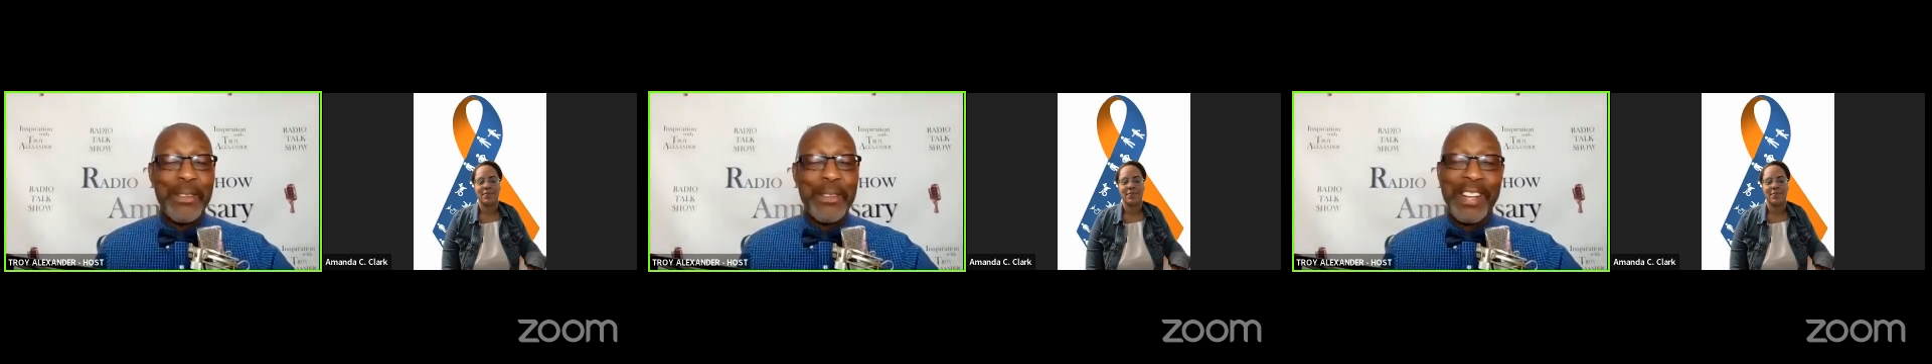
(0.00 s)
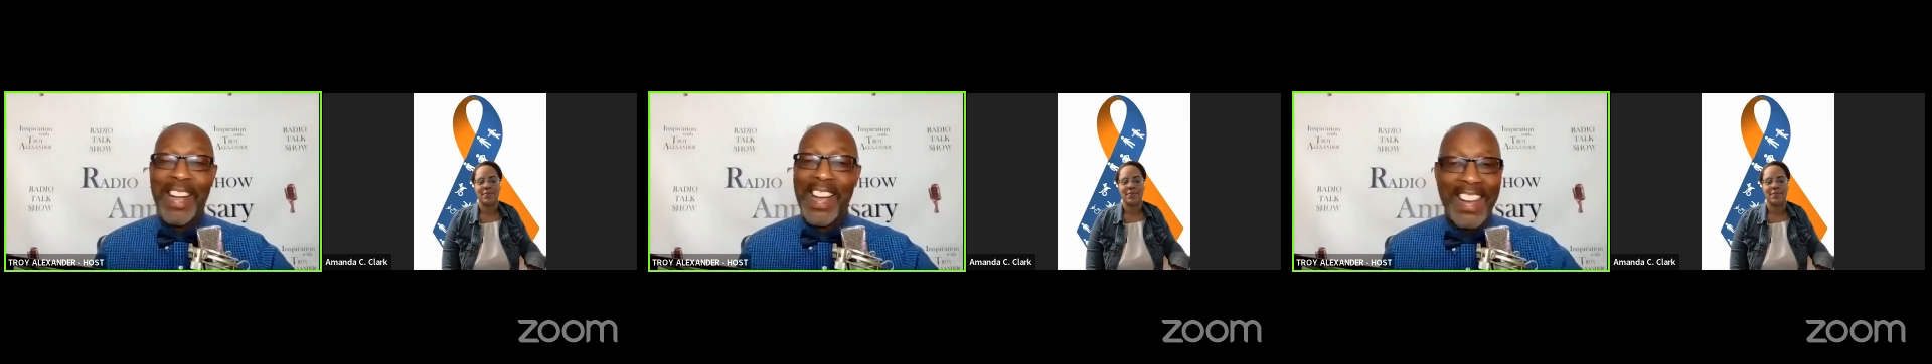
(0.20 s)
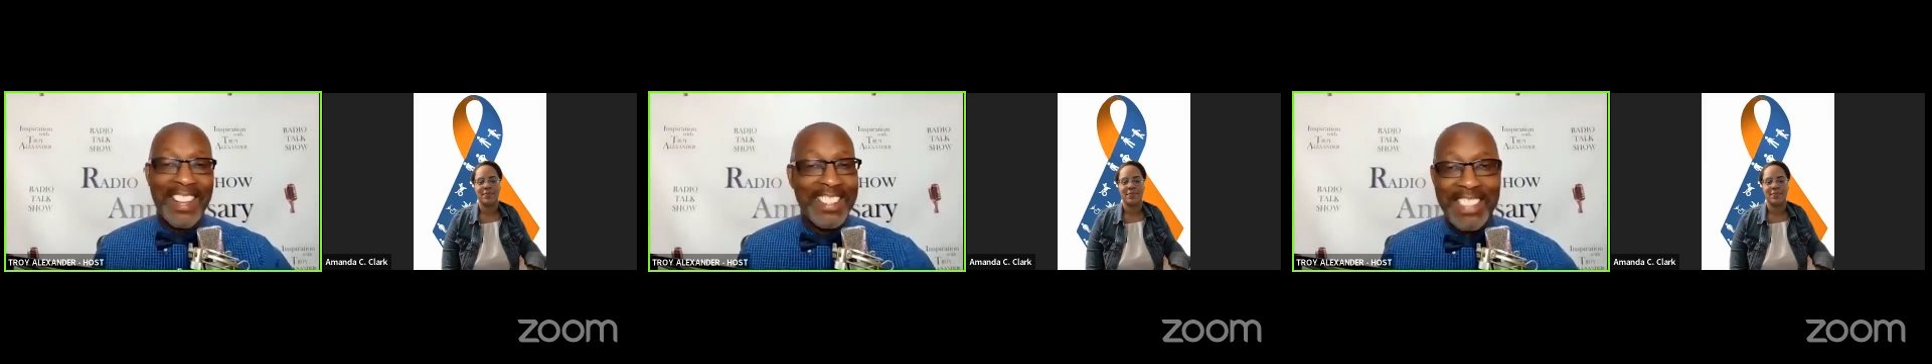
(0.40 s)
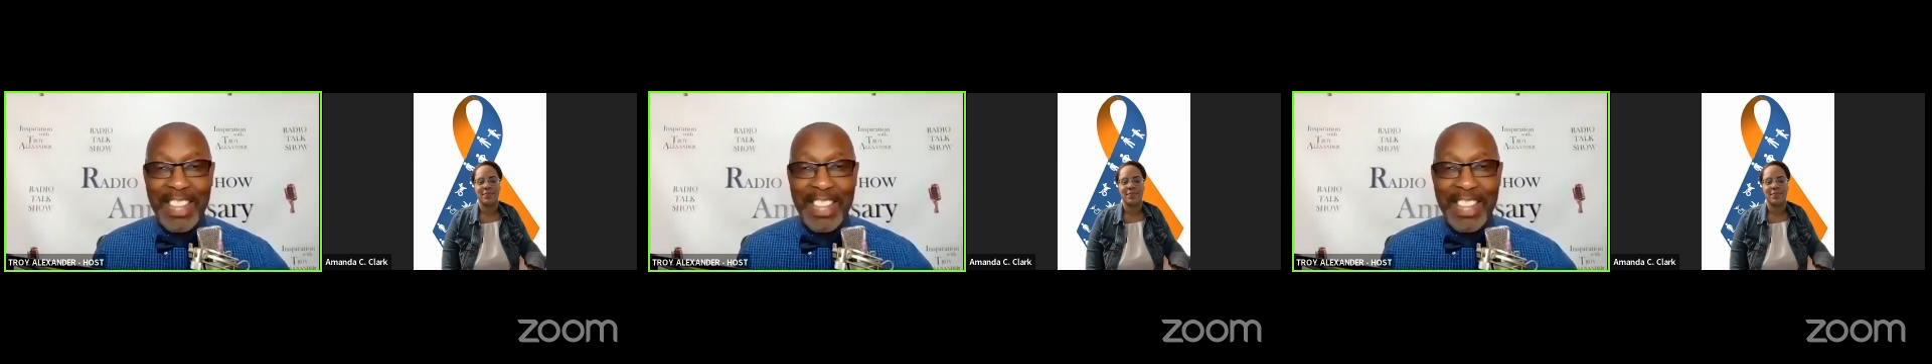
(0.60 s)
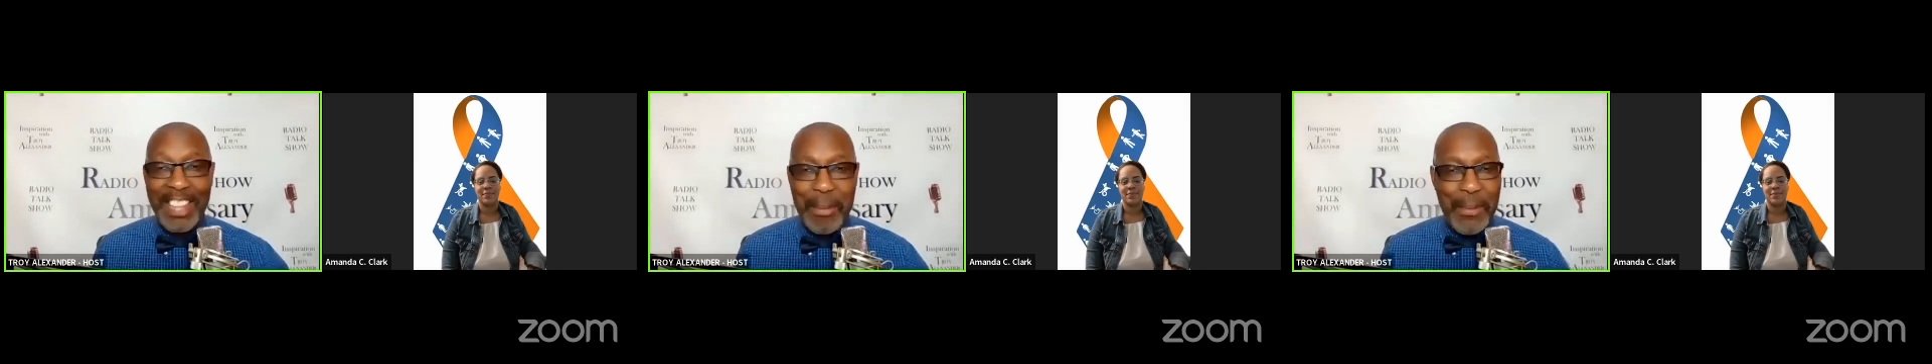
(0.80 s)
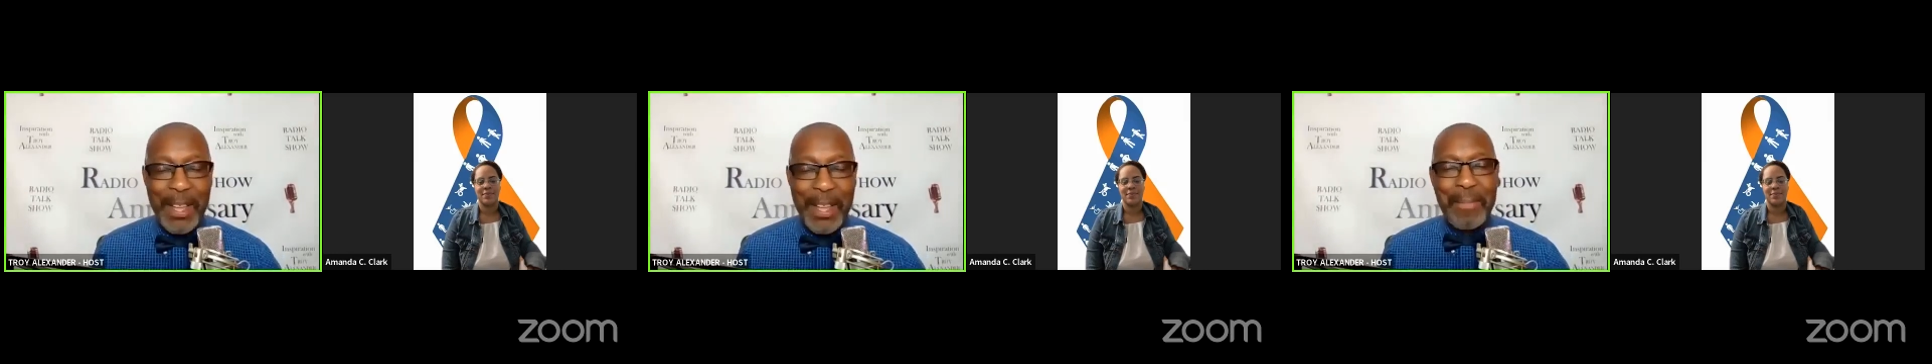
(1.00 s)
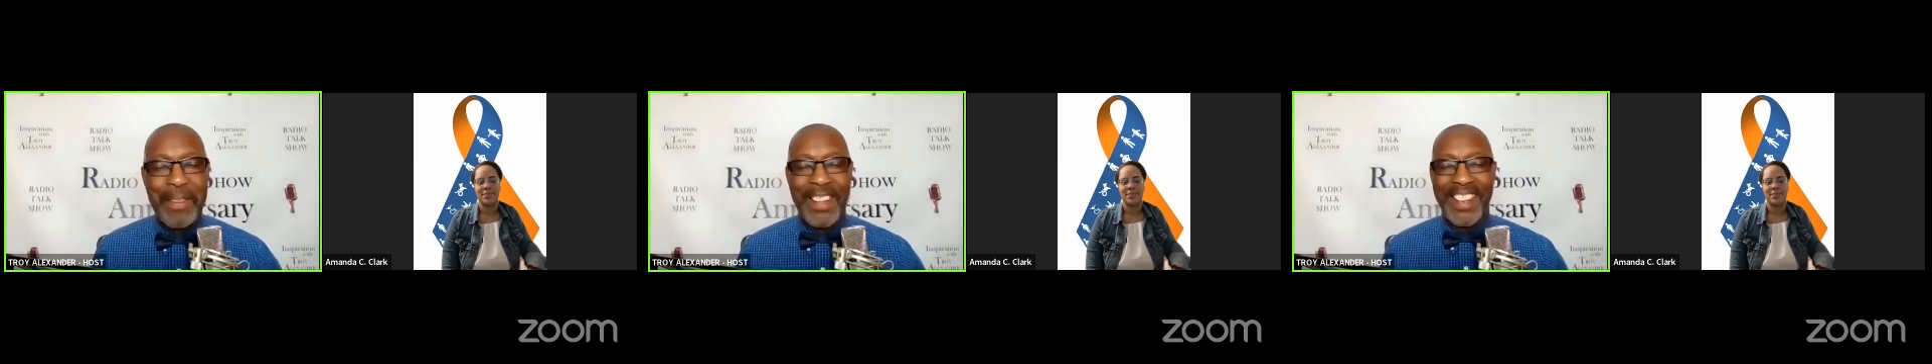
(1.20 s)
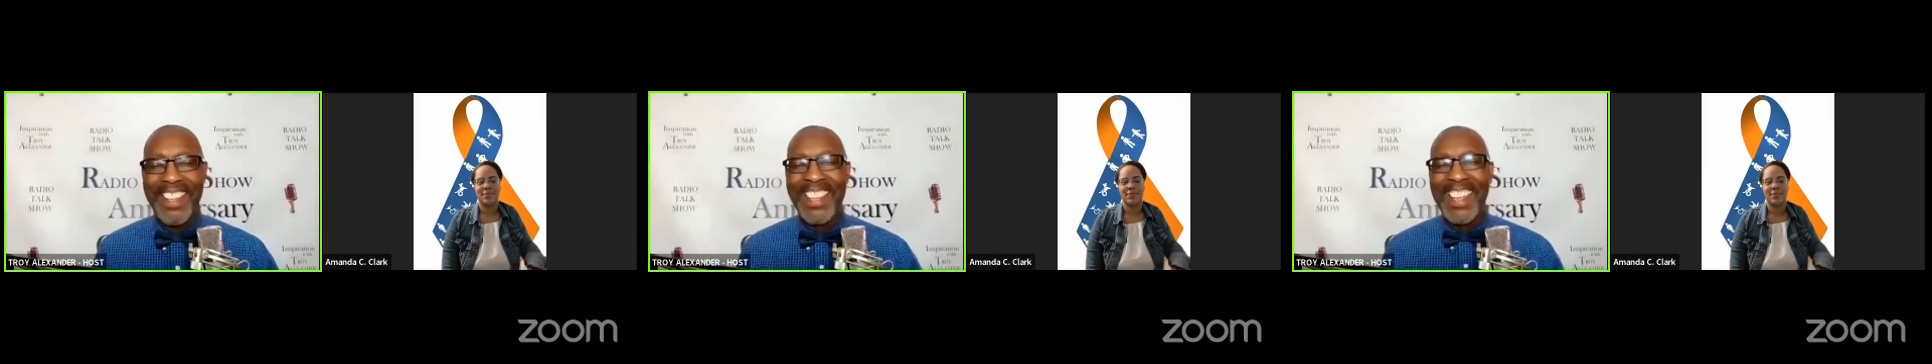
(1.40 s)
know God is number one,
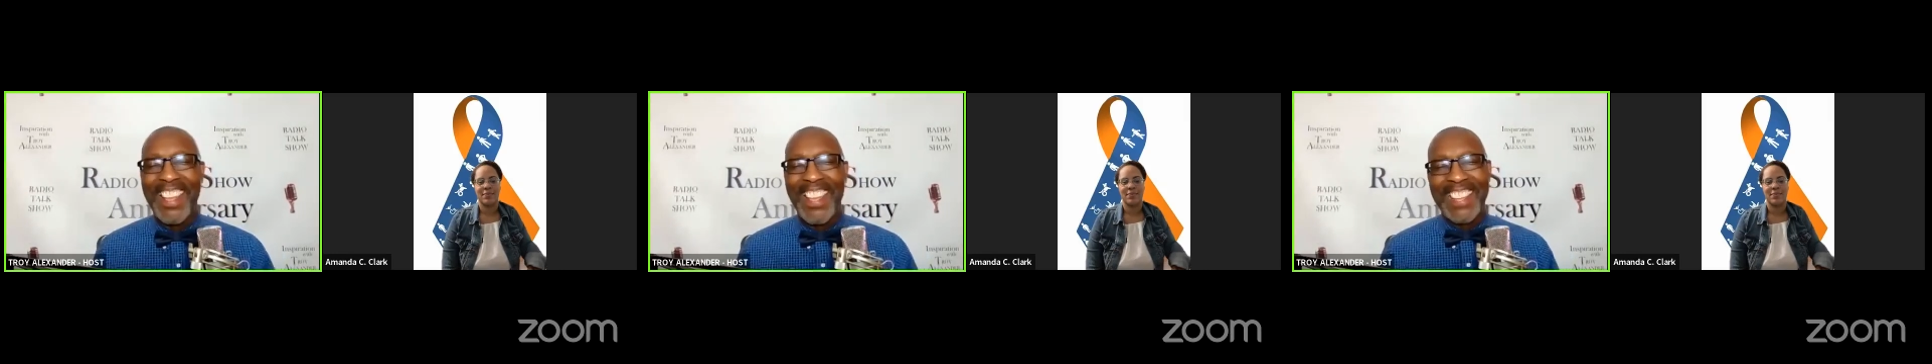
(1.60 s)
but